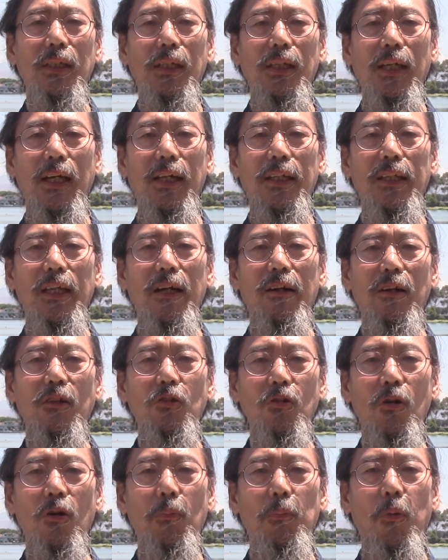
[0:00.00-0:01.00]
And there are
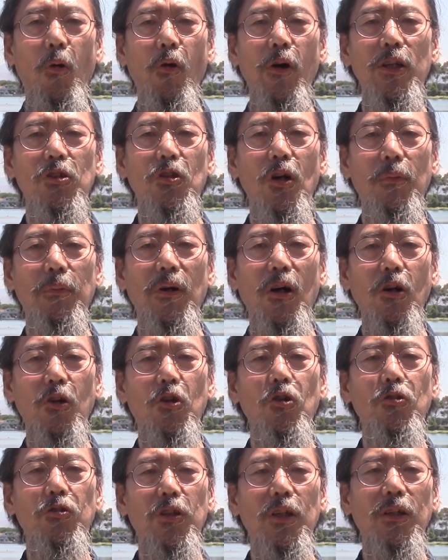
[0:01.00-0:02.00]
no points of
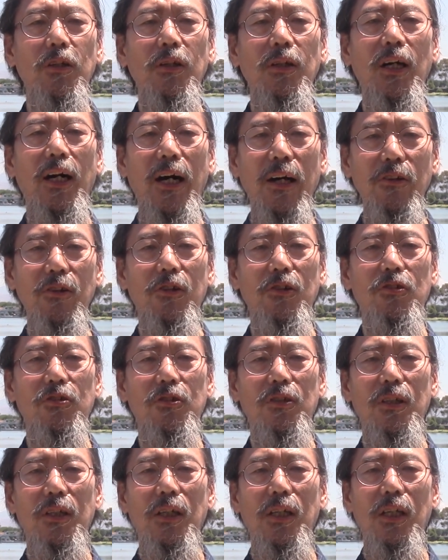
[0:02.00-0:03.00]
accusing
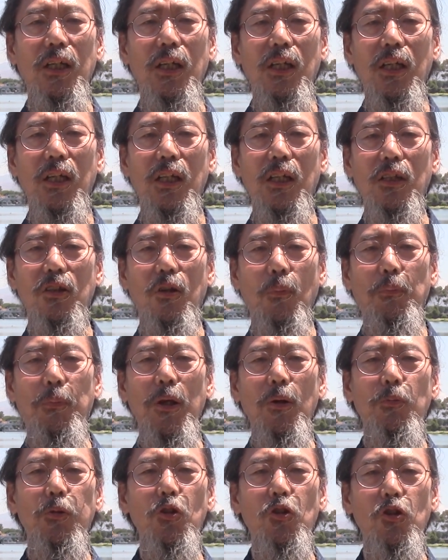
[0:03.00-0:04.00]
others. The
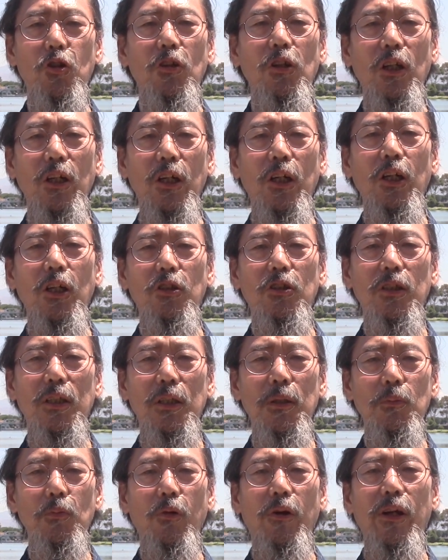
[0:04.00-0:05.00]
people should learn
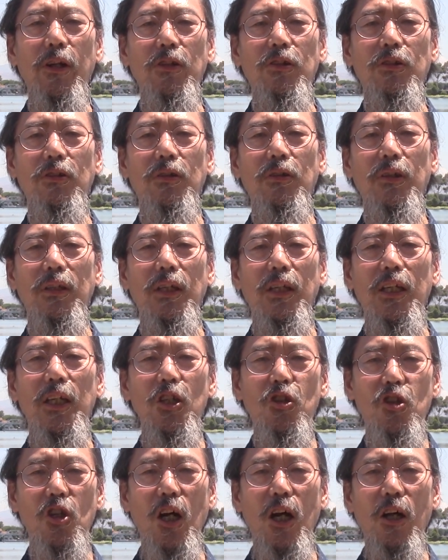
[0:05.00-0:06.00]
to embrace
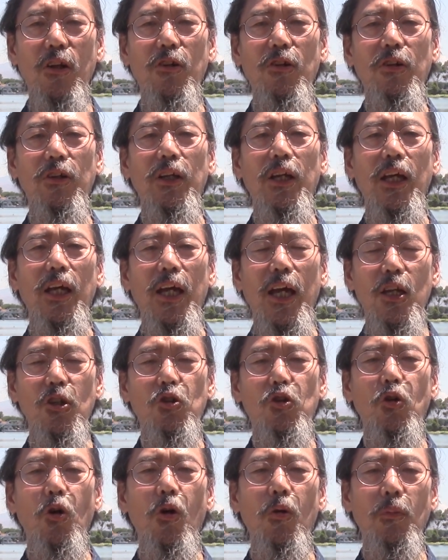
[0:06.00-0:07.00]
each other and
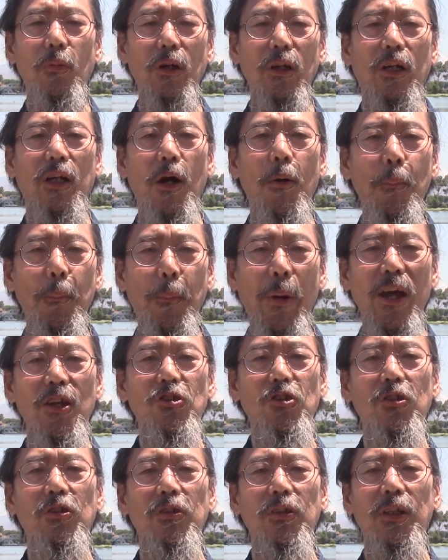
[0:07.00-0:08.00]
show more
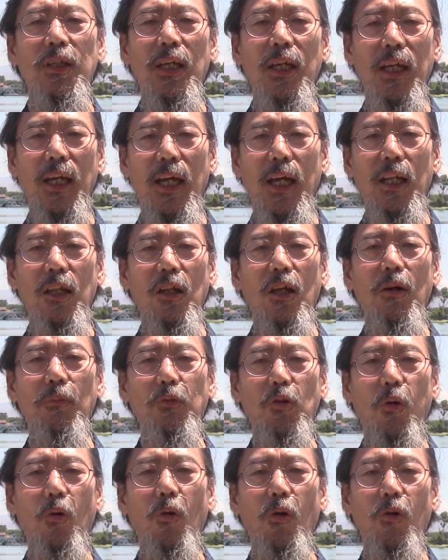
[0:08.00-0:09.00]
compassion and
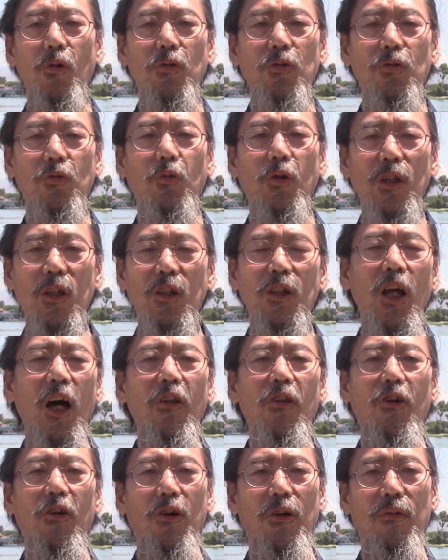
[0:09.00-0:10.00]
love towards one
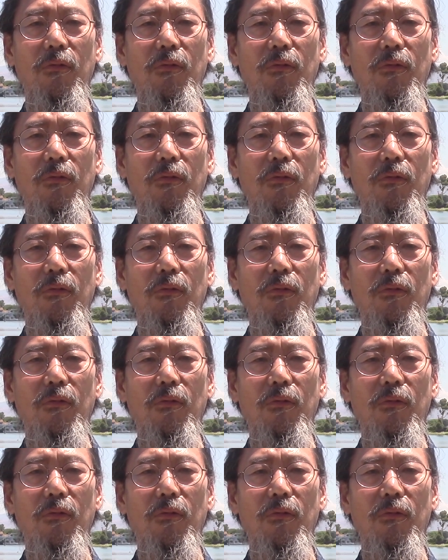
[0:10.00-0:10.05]
another.